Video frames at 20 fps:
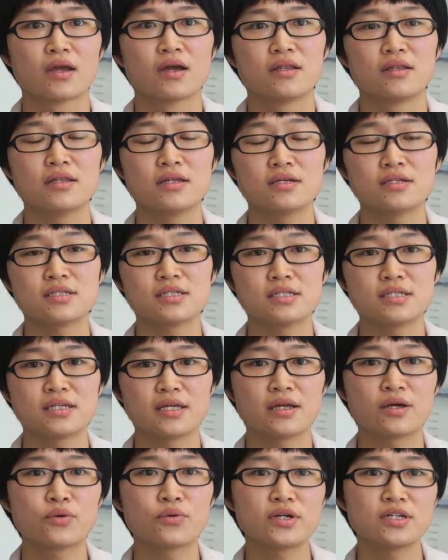thus
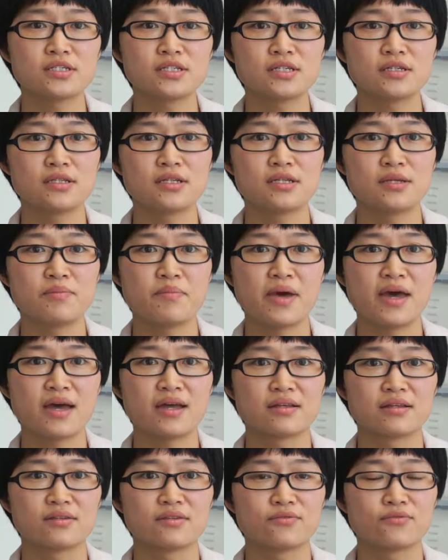increasing the
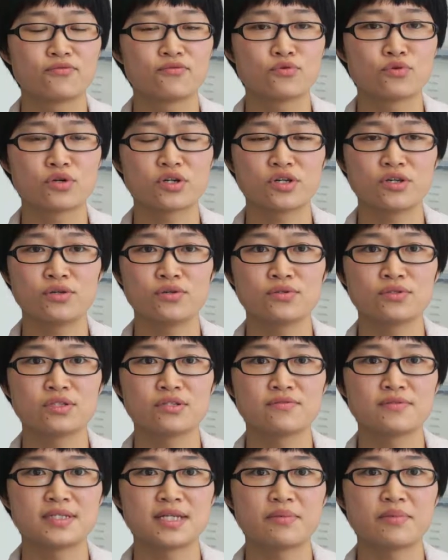demand for the use
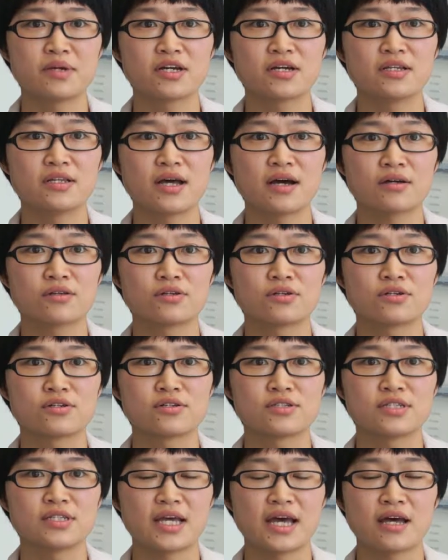of
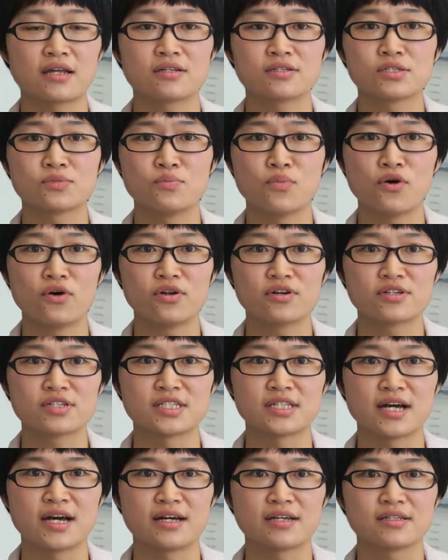semiconductors at a smaller
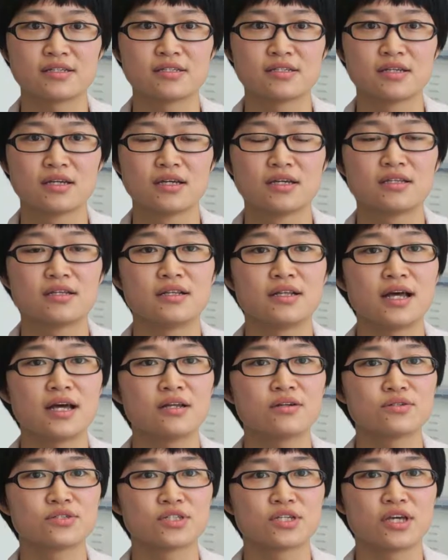size, the
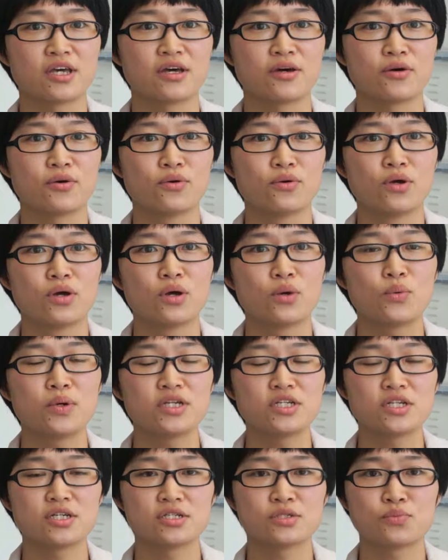nanoscale,
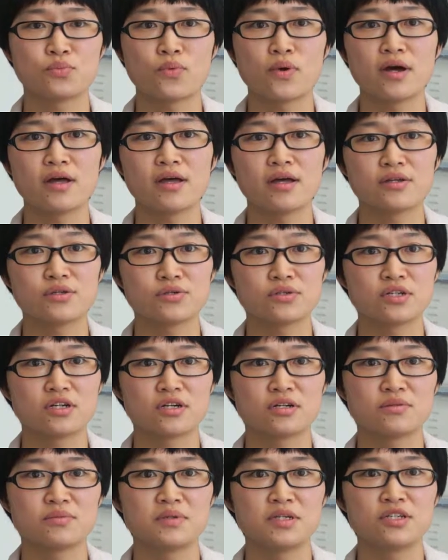which is 100
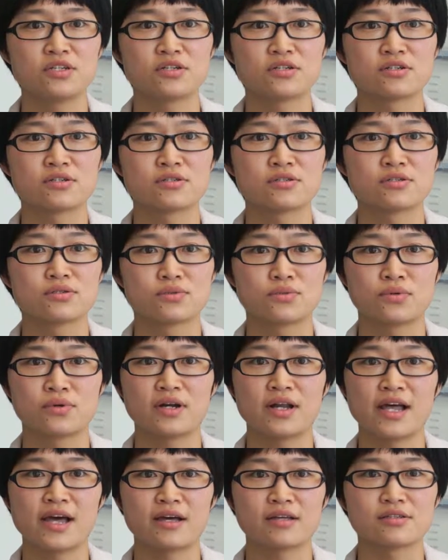nanometers or
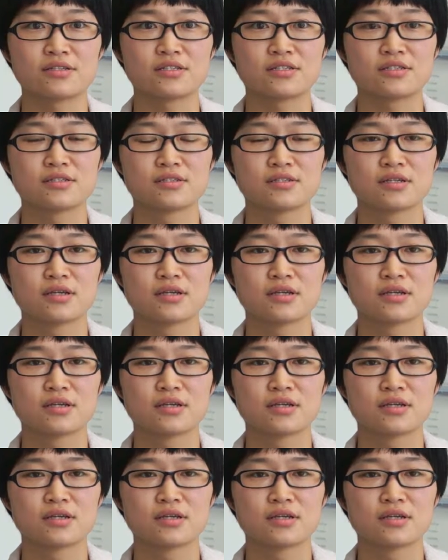less.